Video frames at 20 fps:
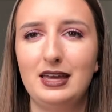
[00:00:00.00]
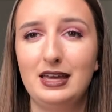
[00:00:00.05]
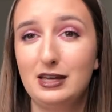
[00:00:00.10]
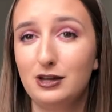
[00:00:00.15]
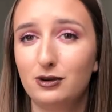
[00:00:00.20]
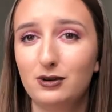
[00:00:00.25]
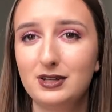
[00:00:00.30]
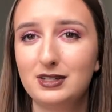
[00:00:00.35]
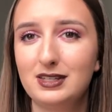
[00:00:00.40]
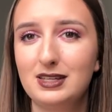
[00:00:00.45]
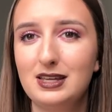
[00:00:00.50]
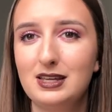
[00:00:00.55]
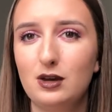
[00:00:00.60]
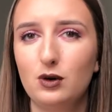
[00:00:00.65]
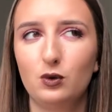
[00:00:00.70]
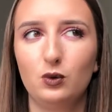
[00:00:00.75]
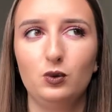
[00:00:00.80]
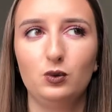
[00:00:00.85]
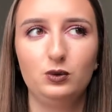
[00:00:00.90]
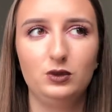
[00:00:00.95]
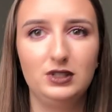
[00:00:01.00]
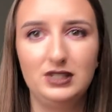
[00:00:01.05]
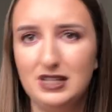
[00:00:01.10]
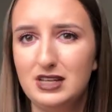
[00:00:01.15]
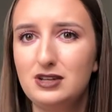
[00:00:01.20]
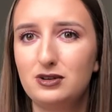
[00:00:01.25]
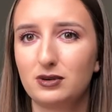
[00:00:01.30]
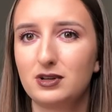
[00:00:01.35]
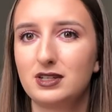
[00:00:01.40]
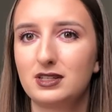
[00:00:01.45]
increasing or
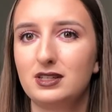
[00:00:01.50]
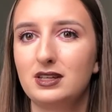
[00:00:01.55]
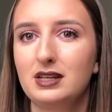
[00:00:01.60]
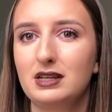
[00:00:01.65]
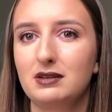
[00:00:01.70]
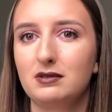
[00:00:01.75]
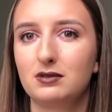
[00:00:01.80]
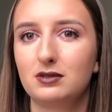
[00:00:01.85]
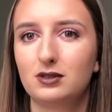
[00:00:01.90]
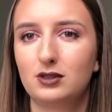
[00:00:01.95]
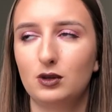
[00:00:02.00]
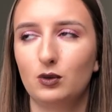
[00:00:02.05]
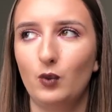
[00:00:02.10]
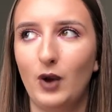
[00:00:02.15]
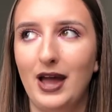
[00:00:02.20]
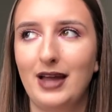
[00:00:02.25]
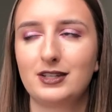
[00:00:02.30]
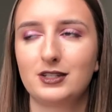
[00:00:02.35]
decreasing the wear